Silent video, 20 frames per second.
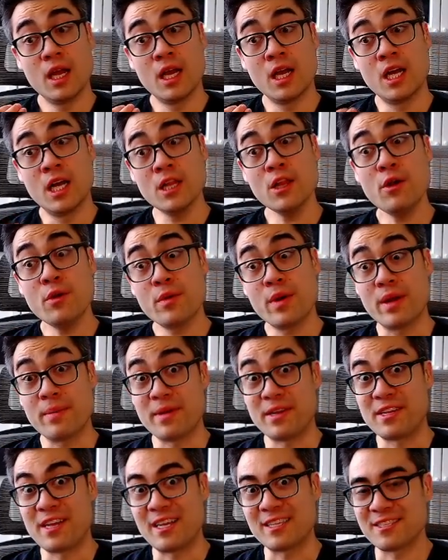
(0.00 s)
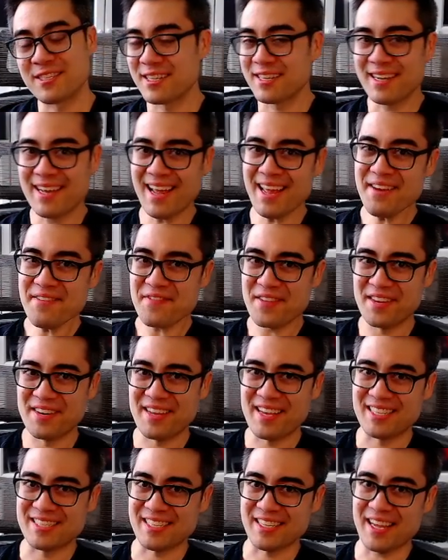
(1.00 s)
Hello, I'm Mantastic'c and
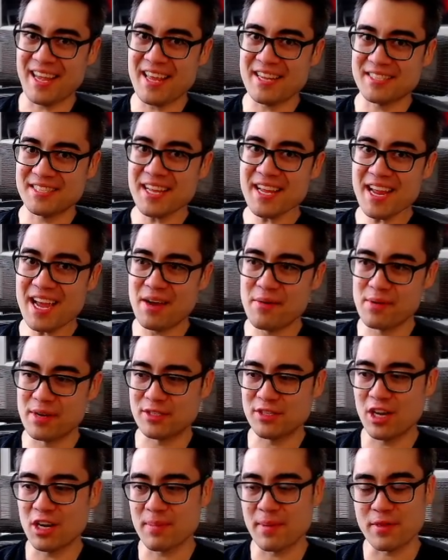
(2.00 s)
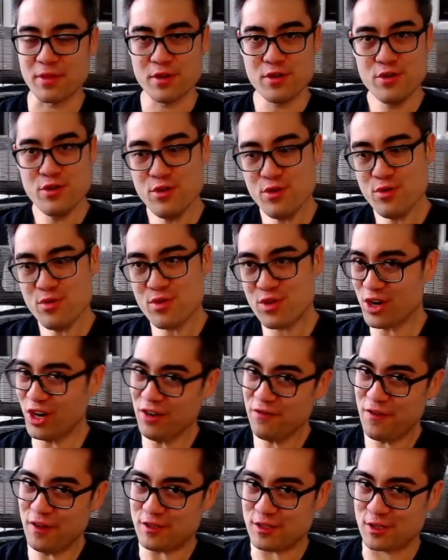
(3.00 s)
Fantastic, and today I want to talk about the new
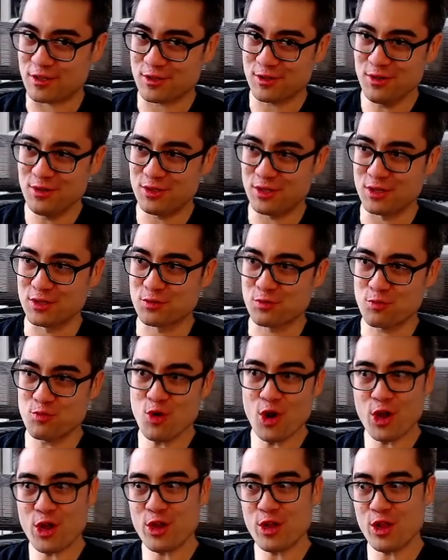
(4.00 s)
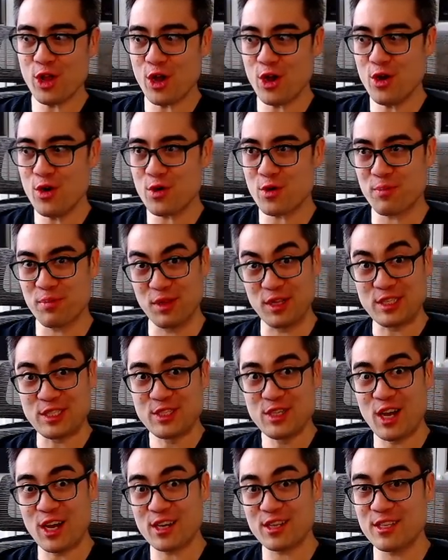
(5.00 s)
Godfest exclusives Royal Oak
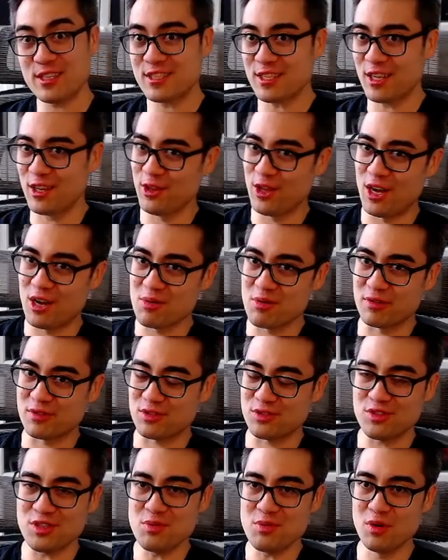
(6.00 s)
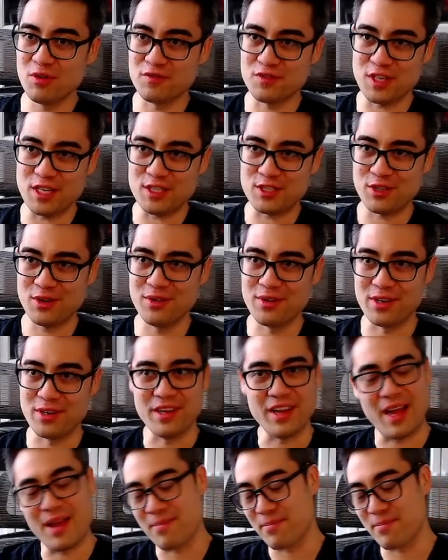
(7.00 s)
plus Nautilus along with Seawolf Daytona.